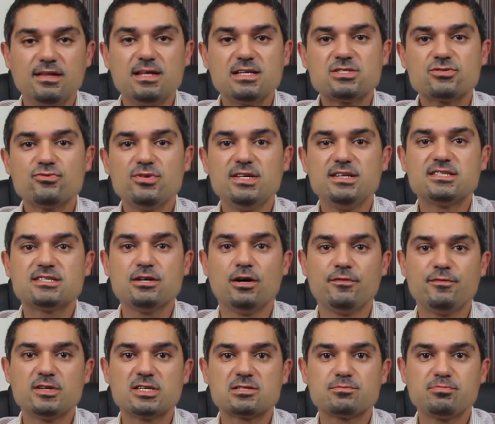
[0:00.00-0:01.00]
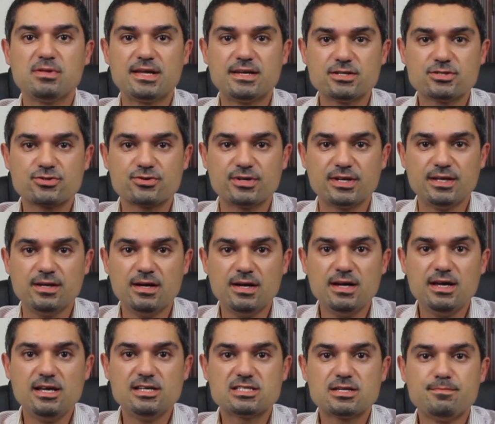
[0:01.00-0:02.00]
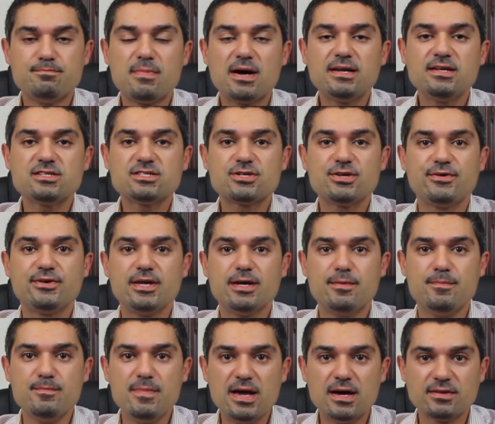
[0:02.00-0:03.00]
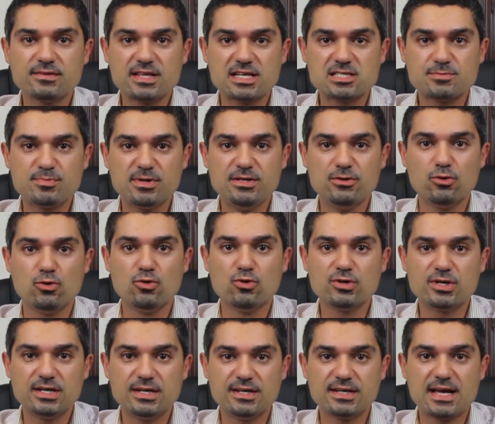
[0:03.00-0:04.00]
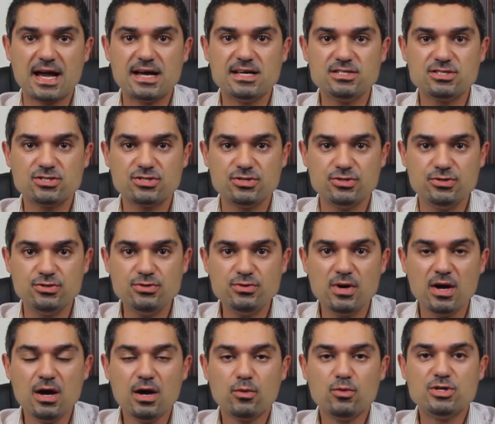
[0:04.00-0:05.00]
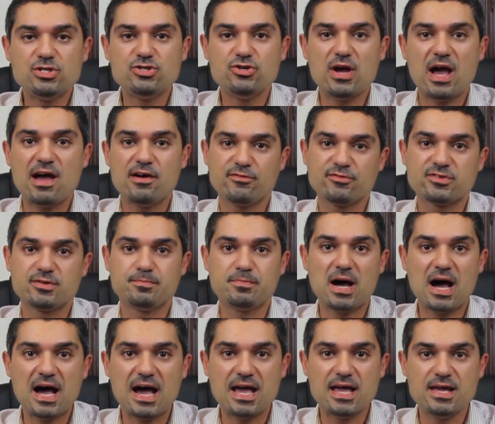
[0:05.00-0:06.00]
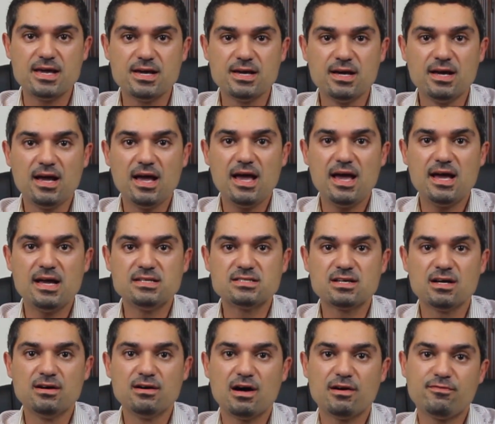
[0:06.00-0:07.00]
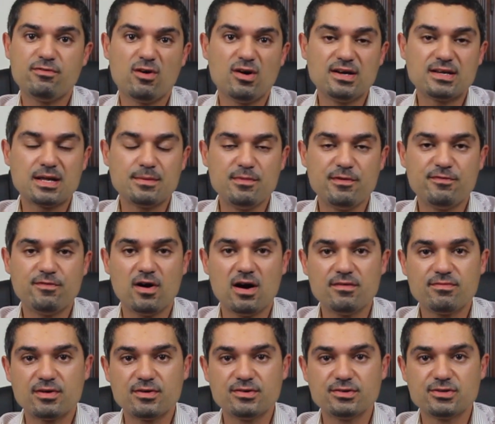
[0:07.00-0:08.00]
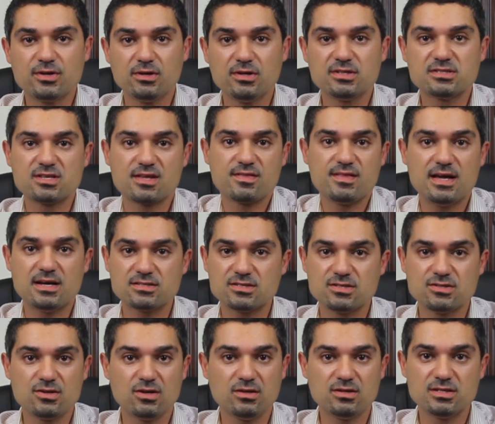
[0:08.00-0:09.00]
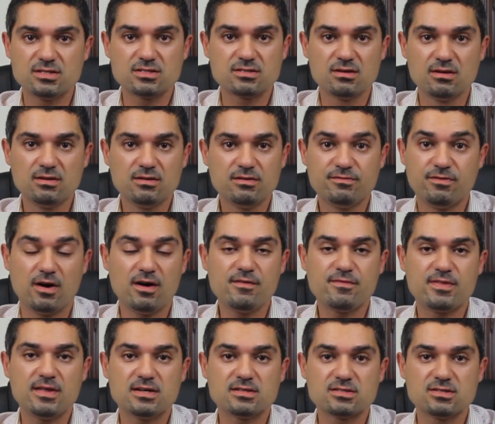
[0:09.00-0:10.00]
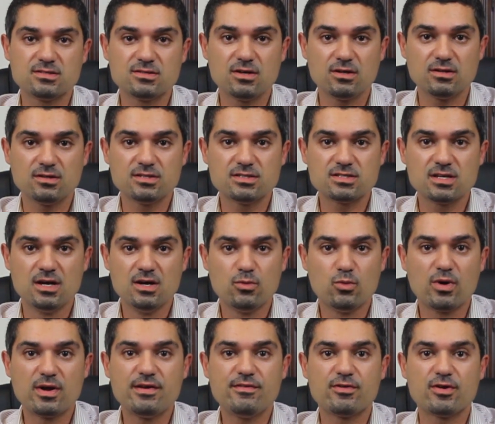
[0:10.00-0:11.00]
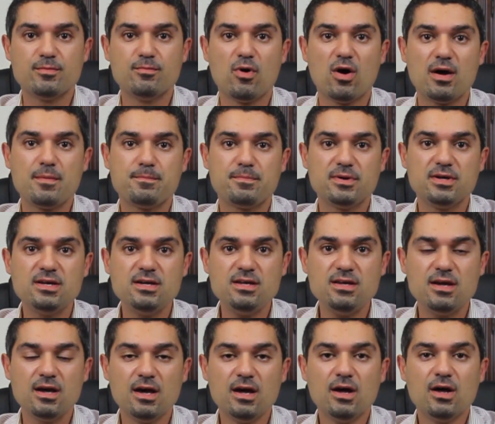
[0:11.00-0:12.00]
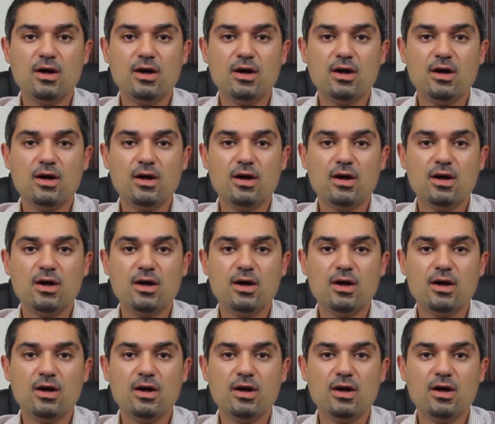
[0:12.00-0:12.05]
And that's really self-explanatory. It's a monetary amount that's been ordered against you, which you have to pay. And a fine can be $500, $1,000, $5,000, whatever it might be.